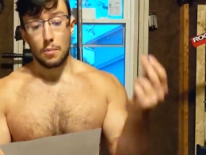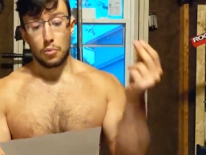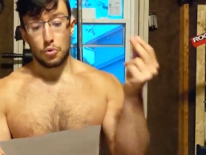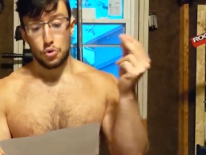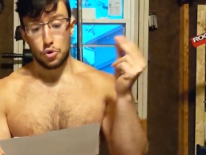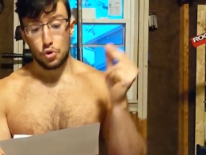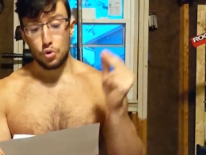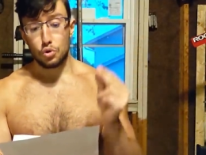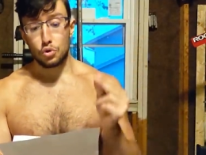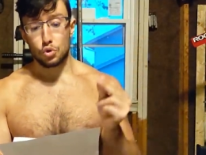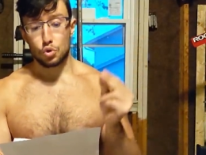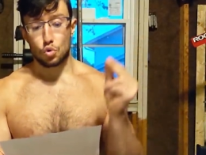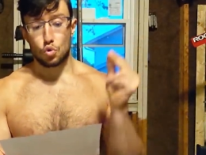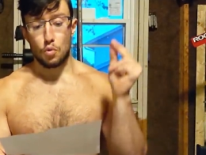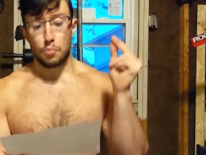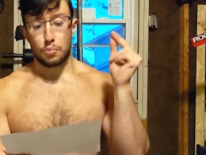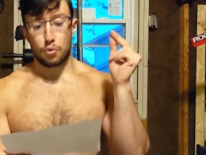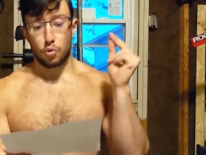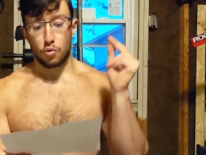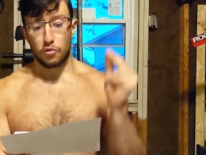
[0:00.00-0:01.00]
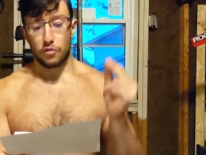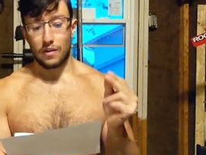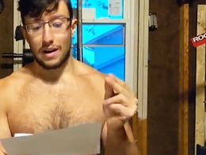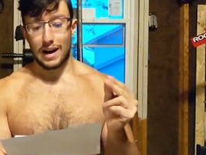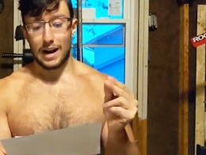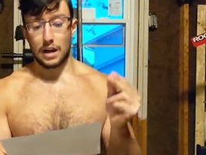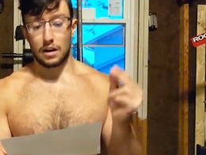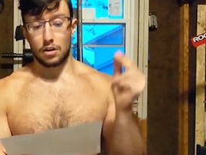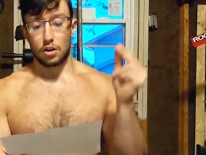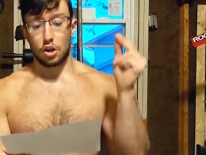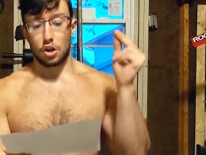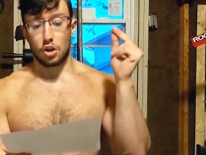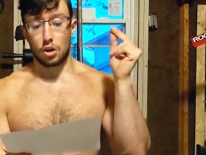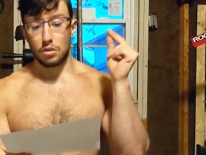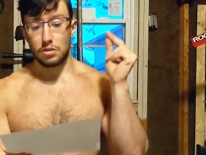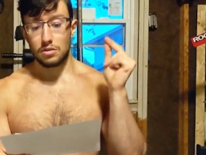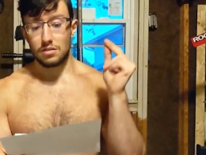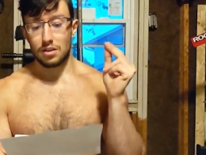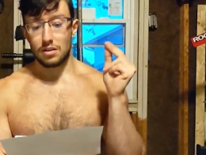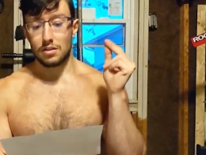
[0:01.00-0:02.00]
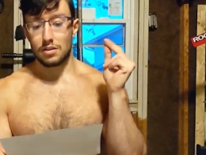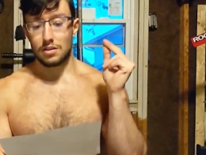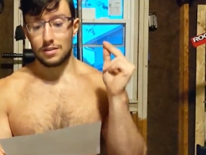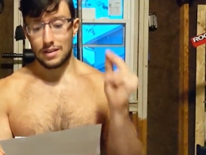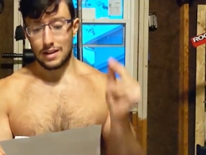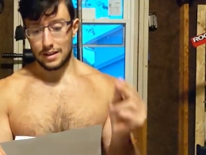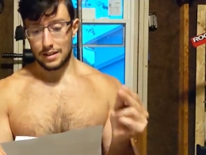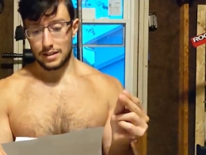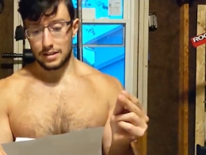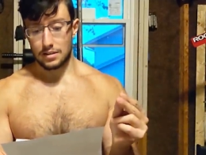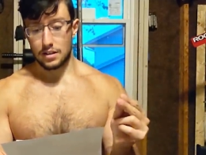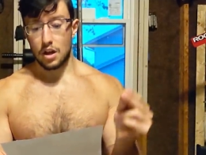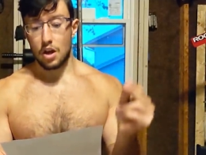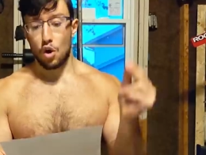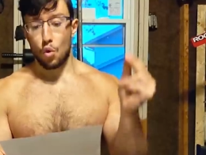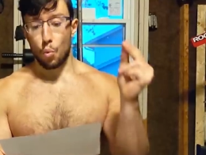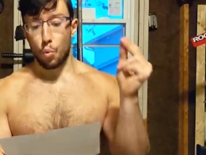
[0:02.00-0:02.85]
used to provide contentness